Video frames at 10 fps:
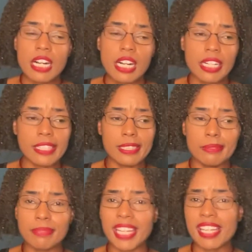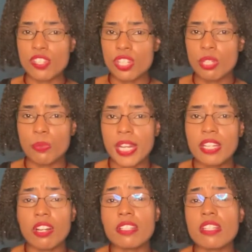um, I guess,
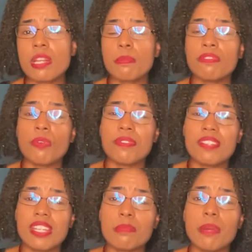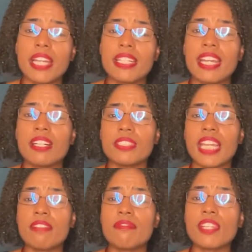tirade. On December fourteenth, Biden held
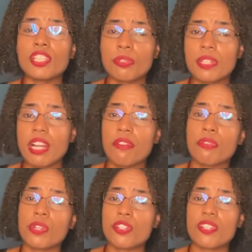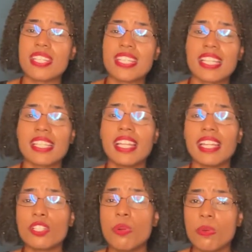a victory of three hundred six
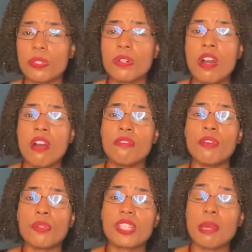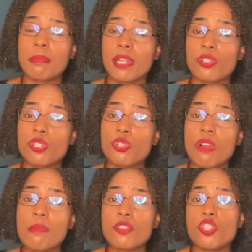electoral votes compared to
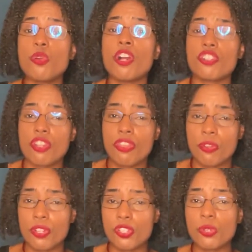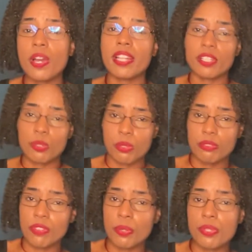Trump's two hundred thirty-two
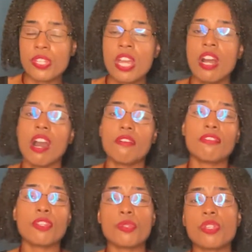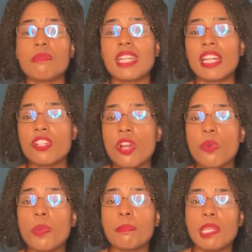electoral votes. Uh, for those who may not
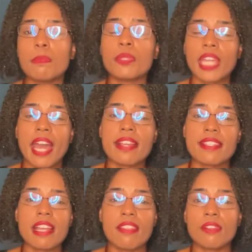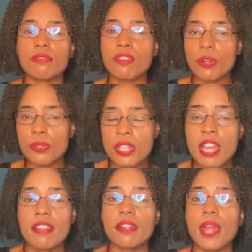know, when people cast their vote,
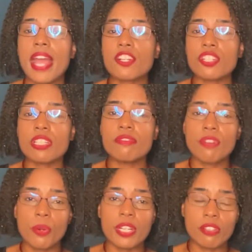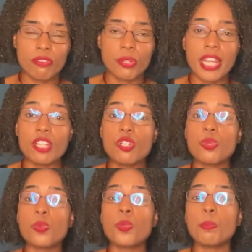they're actually voting for a
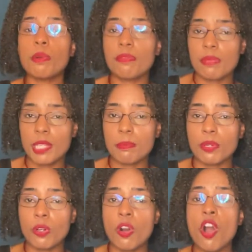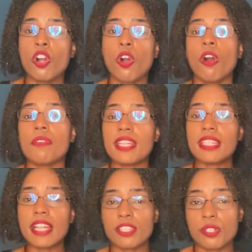group of people called the
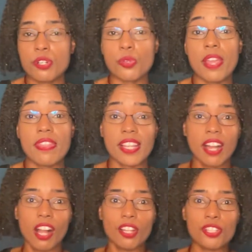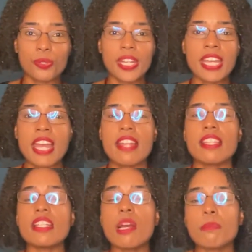electors, right? The college, right?
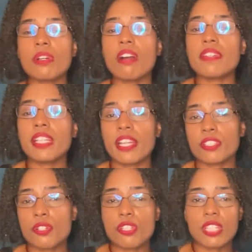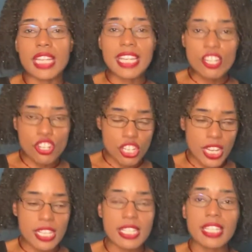The number of electors each
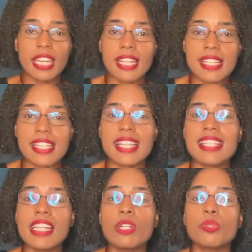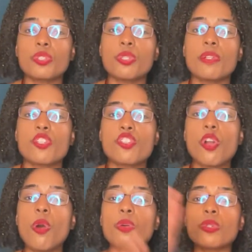state gets is equal to its
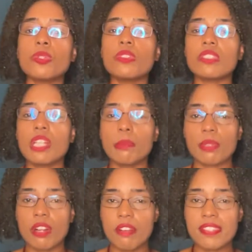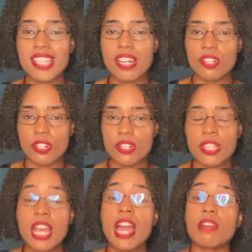total number of
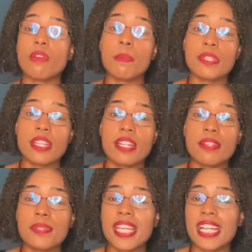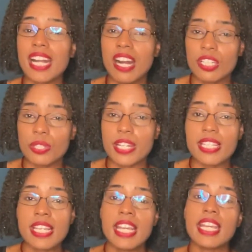senators and representatives in
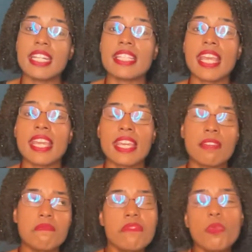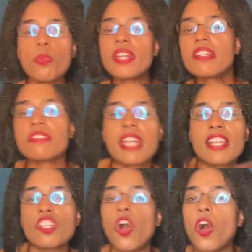Congress. It is a winner
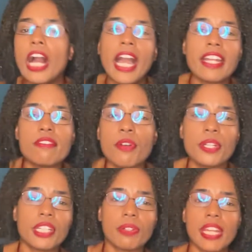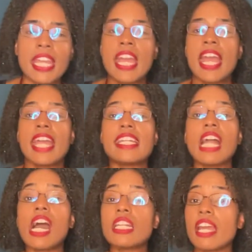takes all kind of voting, right? And
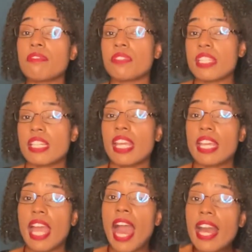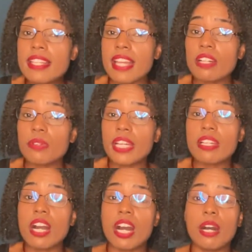not every state has that, right?
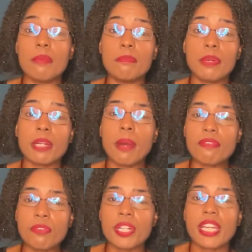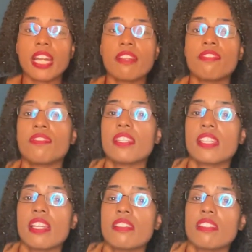Um, but about forty-eight out of fifty
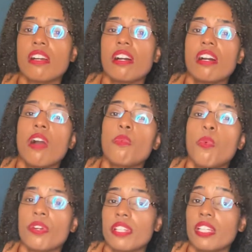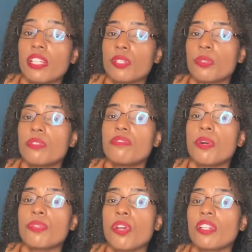states uh, award the electoral
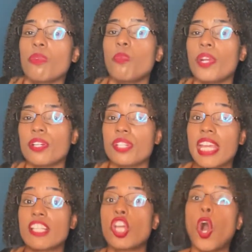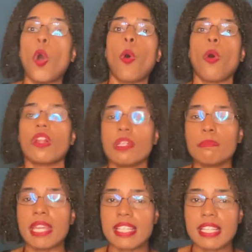votes on a winner takes all
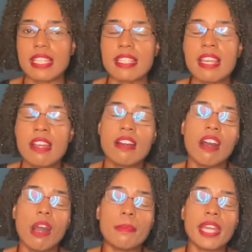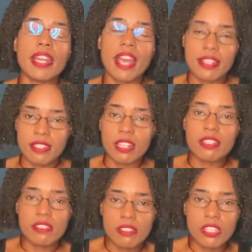basis. Basis, um, that as
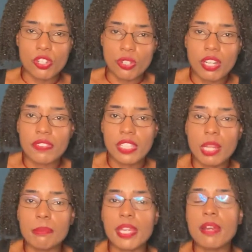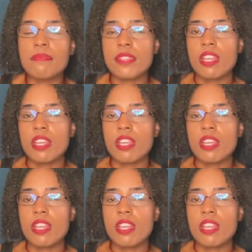does District of Columbia.